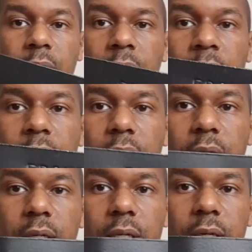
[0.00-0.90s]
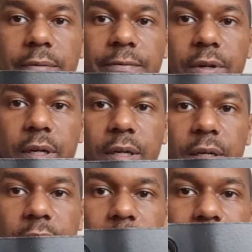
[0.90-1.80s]
Right there, front.
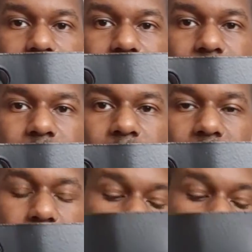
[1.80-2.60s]
So this